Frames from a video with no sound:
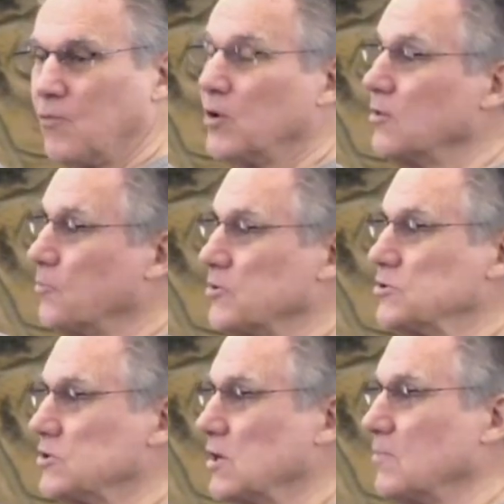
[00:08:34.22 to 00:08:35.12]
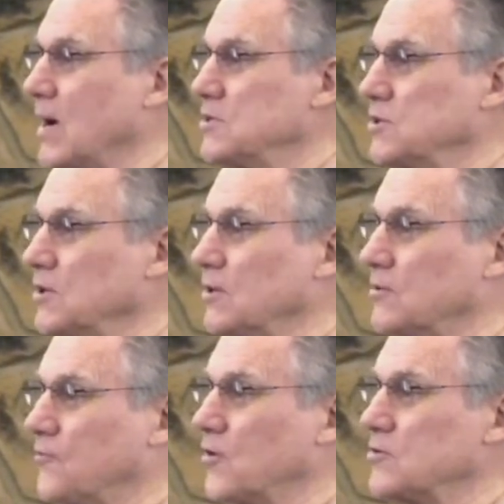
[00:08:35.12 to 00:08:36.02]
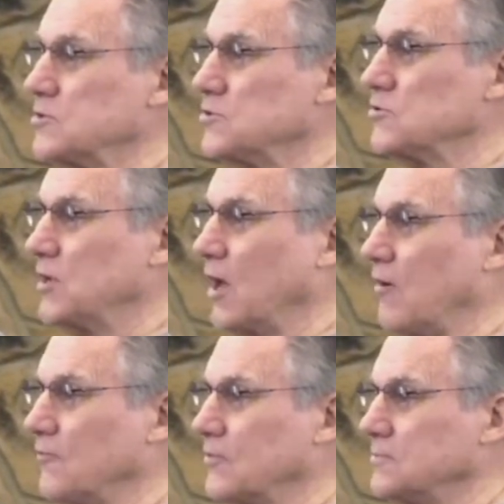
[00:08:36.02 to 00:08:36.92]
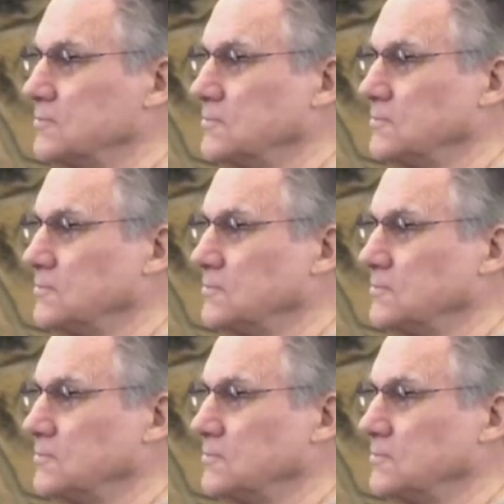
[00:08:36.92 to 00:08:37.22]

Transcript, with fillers: And one of the persons that might steal it the first is yourself.